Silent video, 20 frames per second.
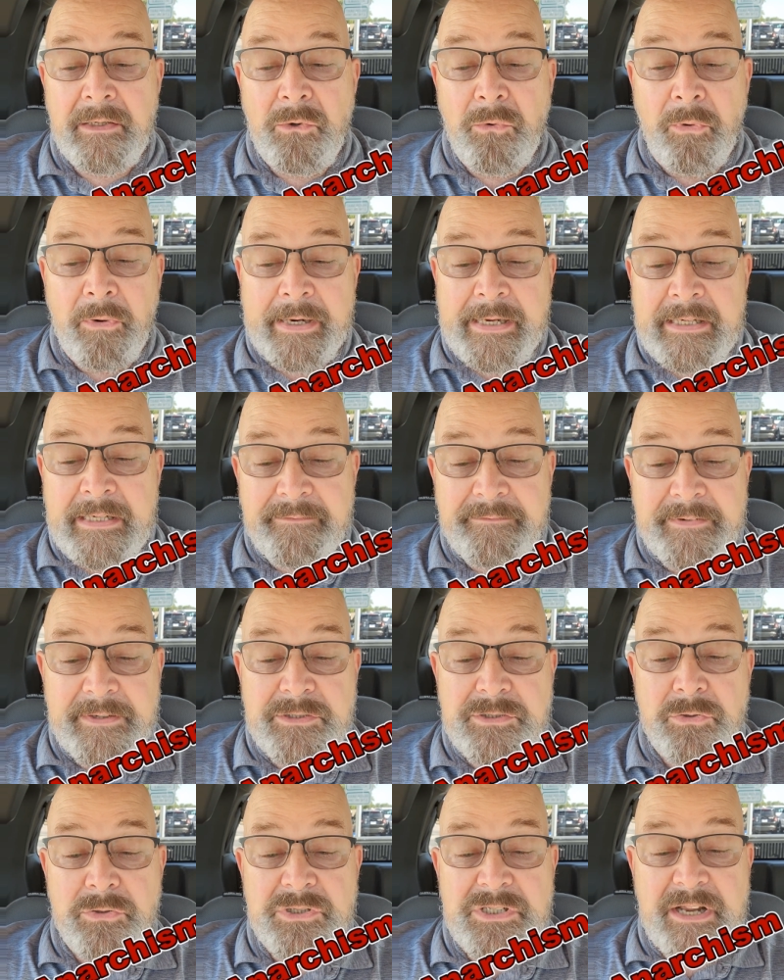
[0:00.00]
where
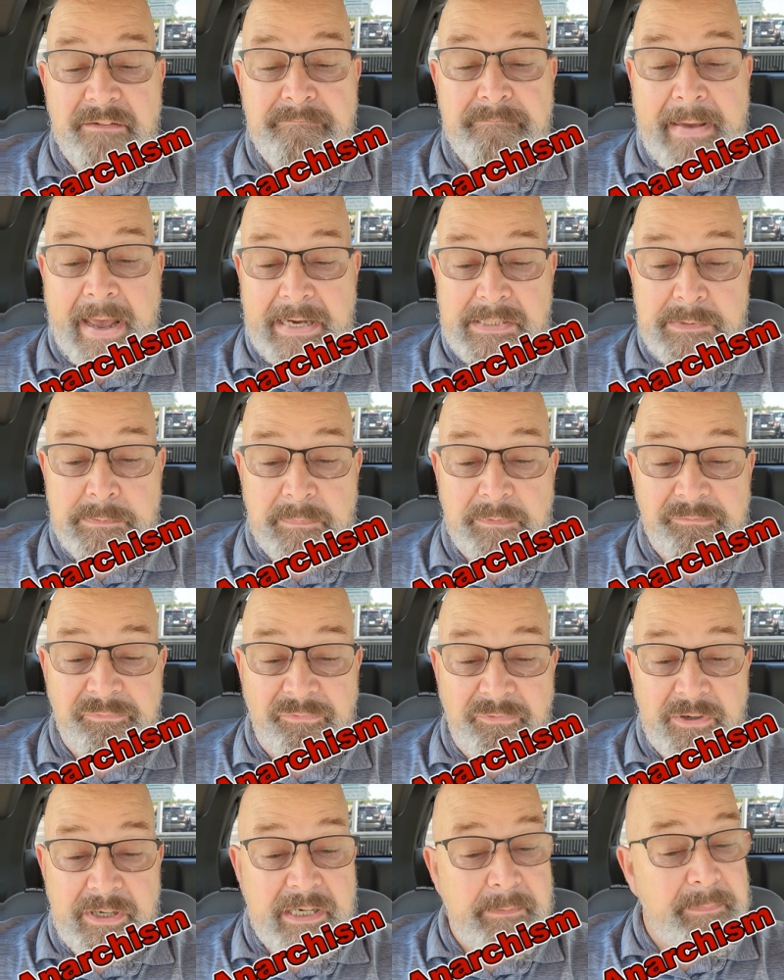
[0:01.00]
individuals have maximum
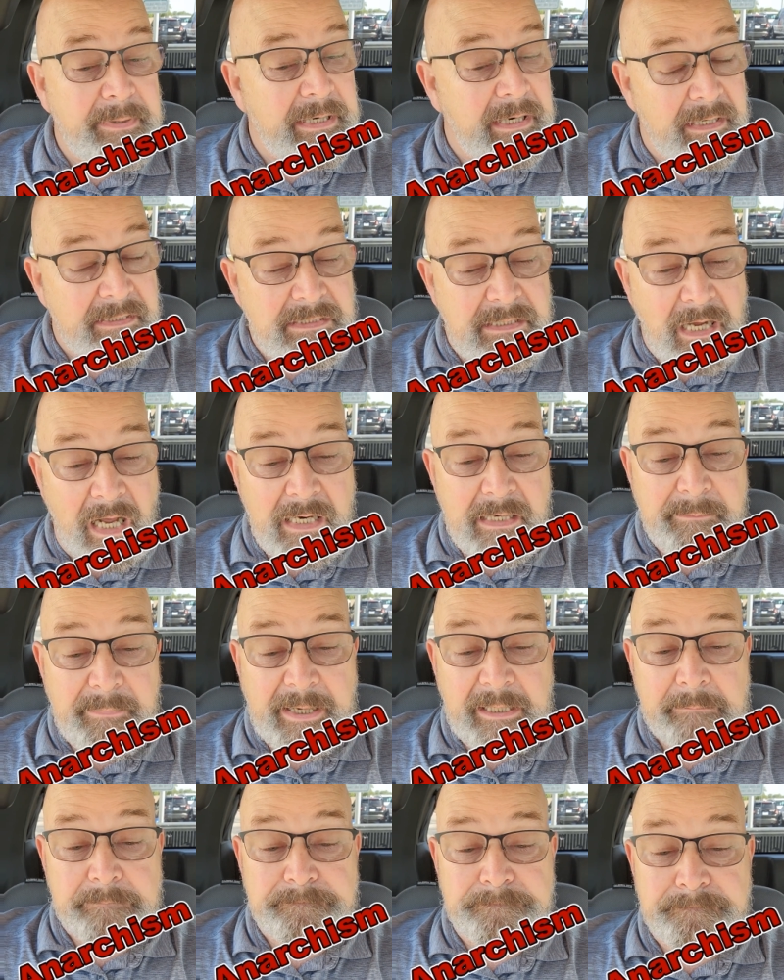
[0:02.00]
freedom and
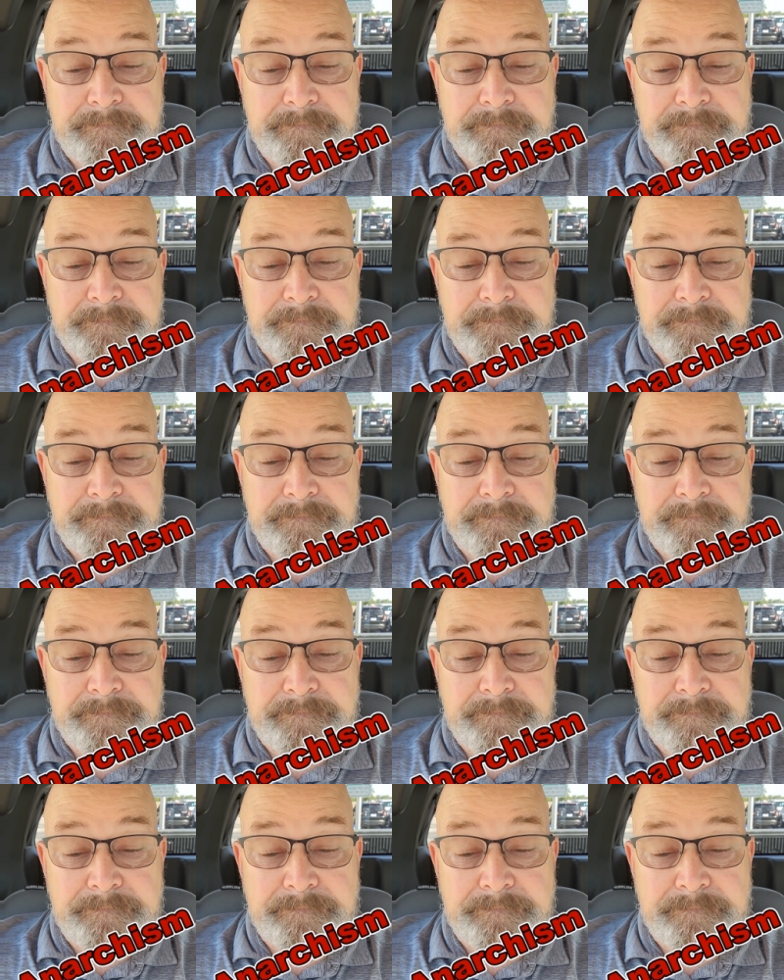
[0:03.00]
autonomy.